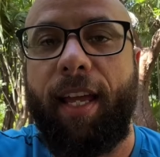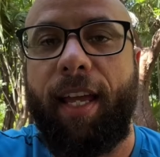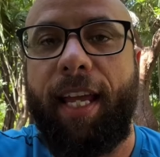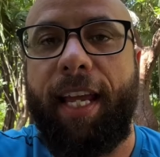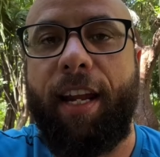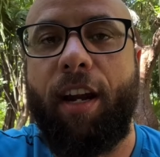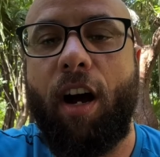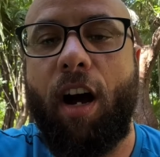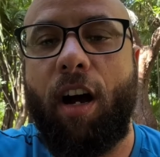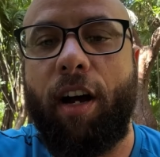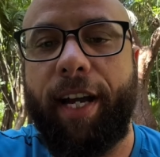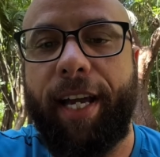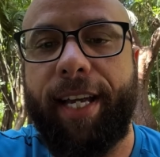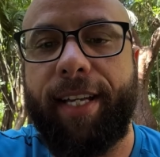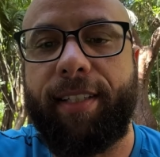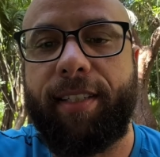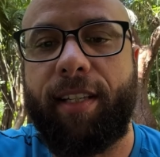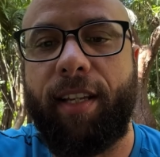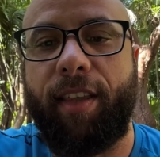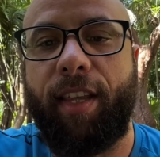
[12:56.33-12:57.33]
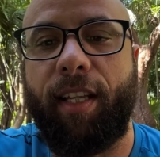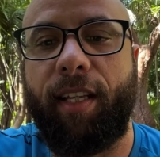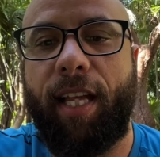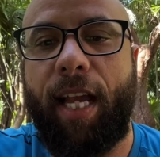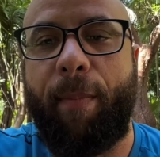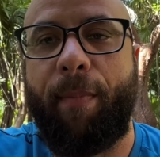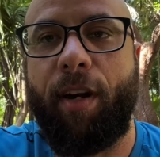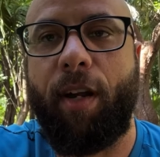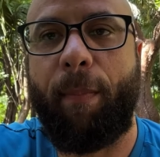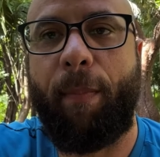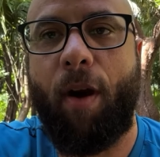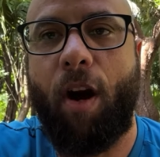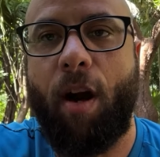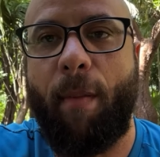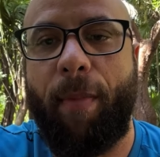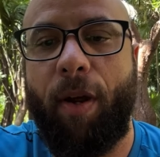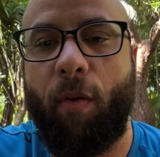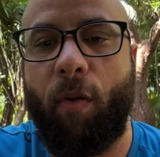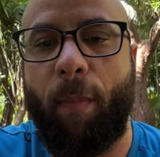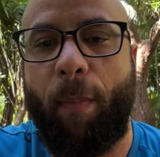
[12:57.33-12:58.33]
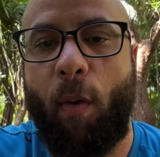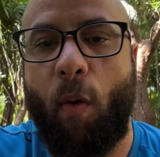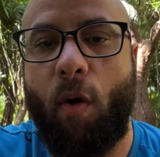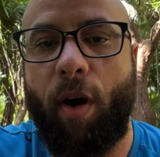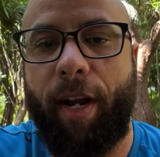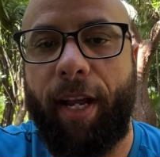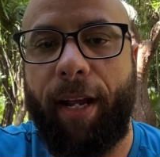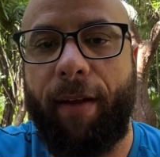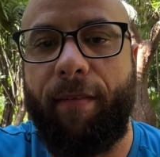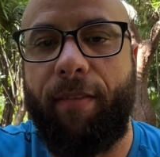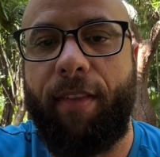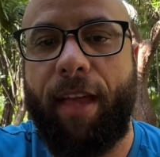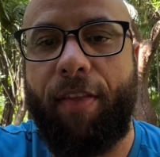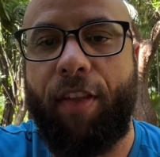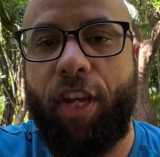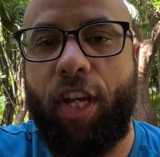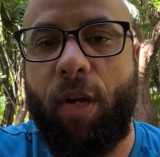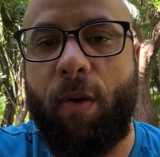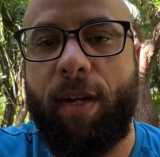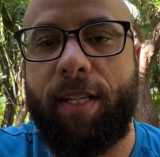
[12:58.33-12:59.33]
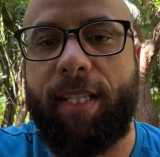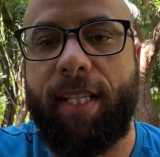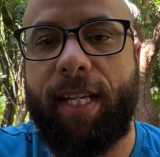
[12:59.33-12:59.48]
In August, the Labor Department reported that the U S